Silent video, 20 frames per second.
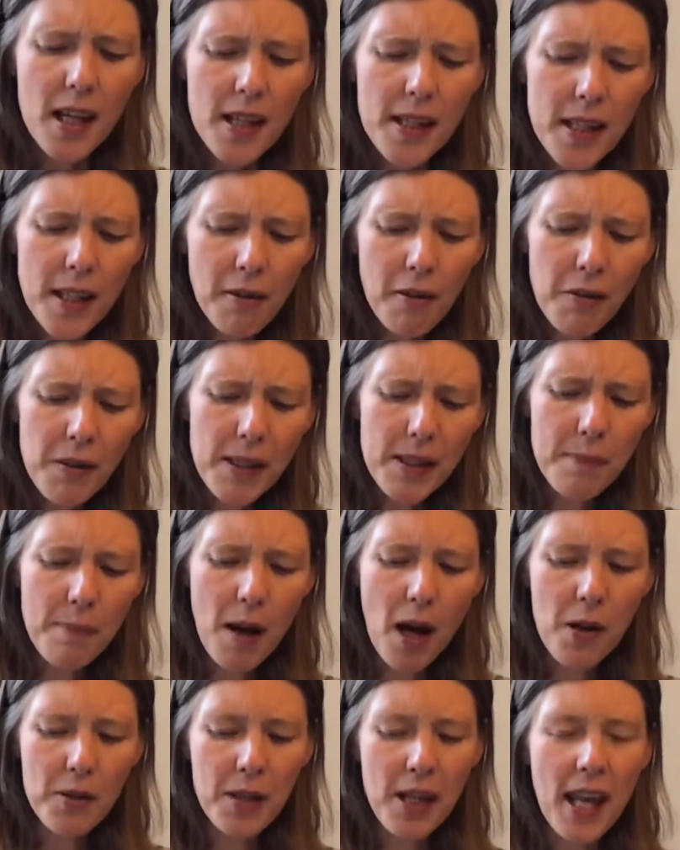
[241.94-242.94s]
Zero
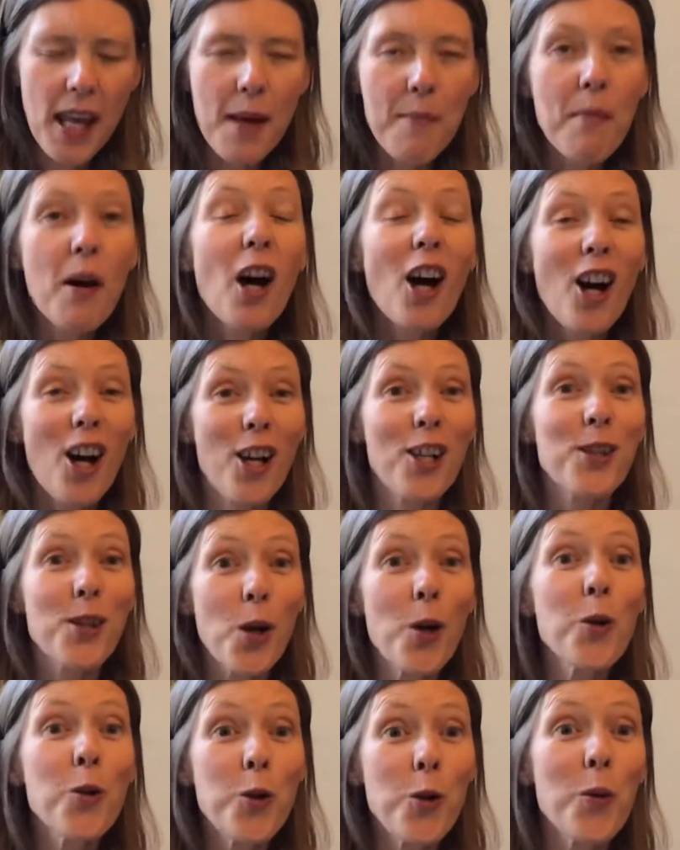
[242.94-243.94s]
smiled at him. "I
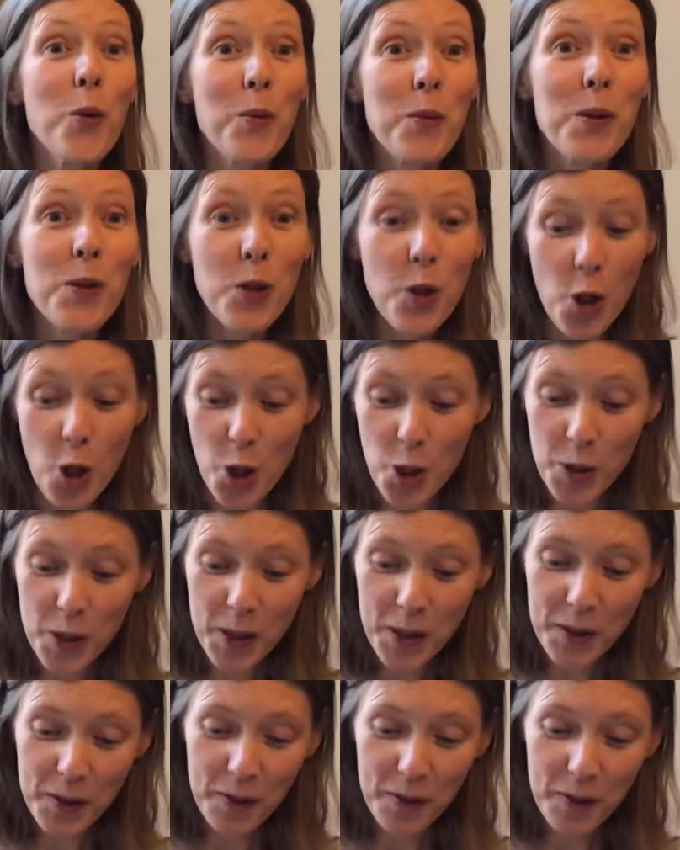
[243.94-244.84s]
told you it was good."